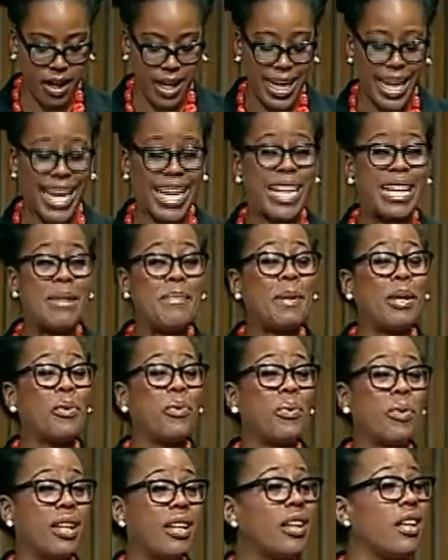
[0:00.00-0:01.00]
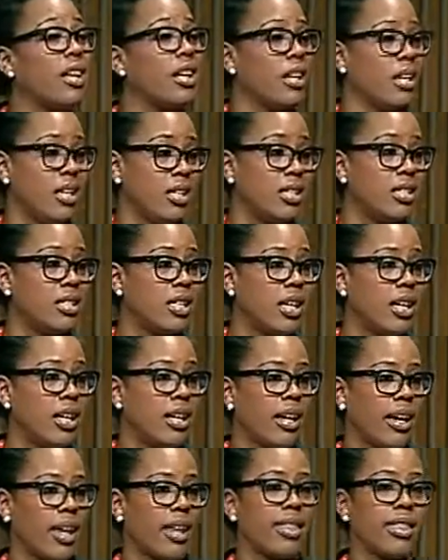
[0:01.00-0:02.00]
It can be really easy,
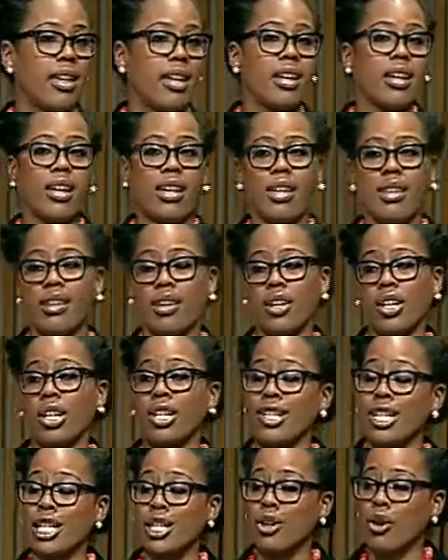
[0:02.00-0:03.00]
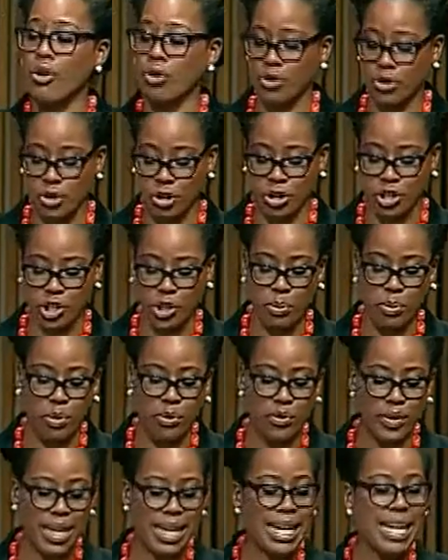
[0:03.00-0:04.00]
I think, in the current culture to move
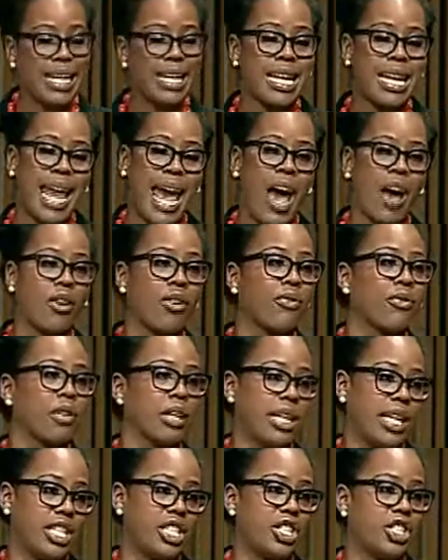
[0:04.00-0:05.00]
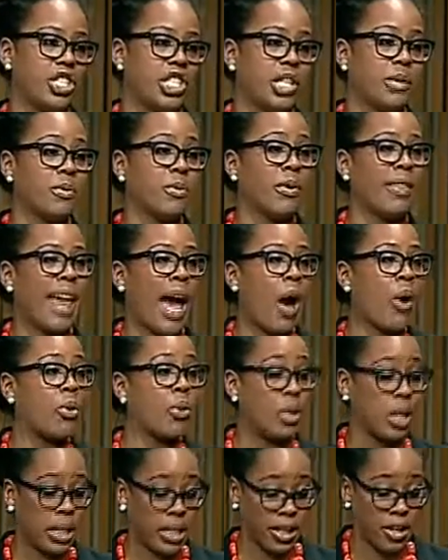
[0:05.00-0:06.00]
in and out of relationships without
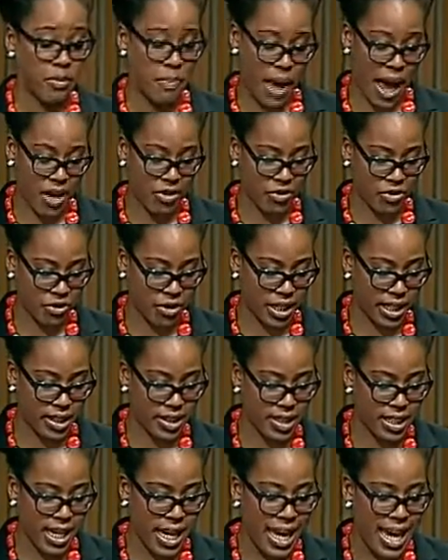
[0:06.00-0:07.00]
clear boundaries.